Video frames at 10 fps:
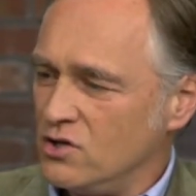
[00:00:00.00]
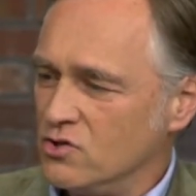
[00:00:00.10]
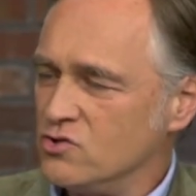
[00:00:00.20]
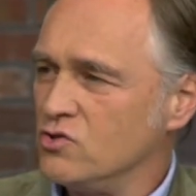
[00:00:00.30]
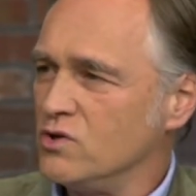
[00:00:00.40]

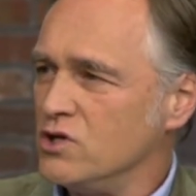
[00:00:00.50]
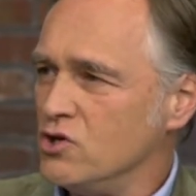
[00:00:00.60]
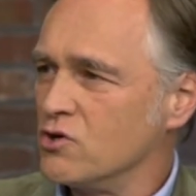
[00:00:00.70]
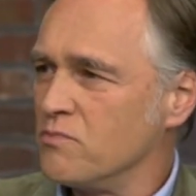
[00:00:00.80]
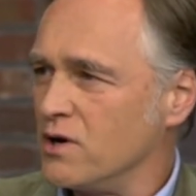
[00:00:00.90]
You're doing
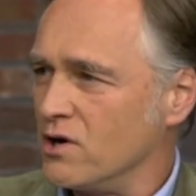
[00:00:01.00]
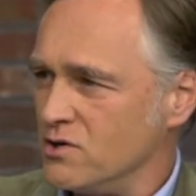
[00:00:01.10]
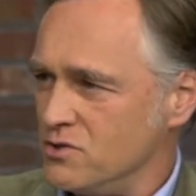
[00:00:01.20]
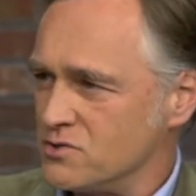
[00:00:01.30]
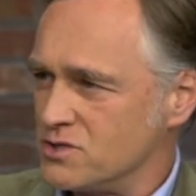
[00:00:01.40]
your
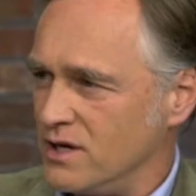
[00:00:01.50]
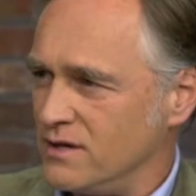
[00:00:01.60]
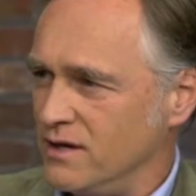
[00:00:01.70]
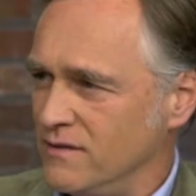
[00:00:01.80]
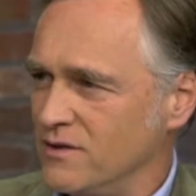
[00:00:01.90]
part, you
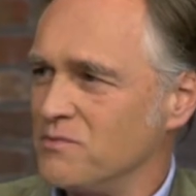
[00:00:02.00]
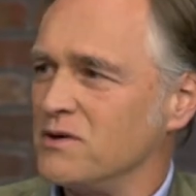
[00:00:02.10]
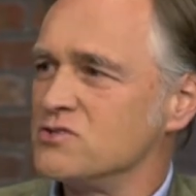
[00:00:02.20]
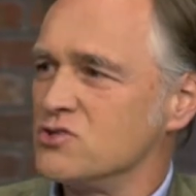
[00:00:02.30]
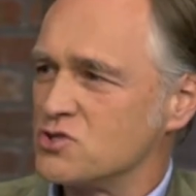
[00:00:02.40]
said, and the other
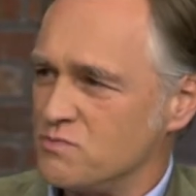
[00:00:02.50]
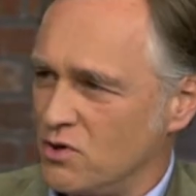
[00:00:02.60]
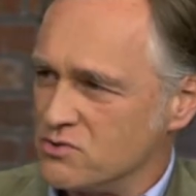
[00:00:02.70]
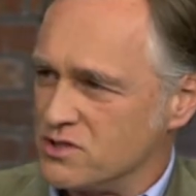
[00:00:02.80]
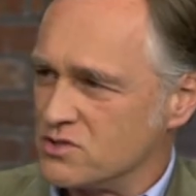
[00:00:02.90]
part is disposing.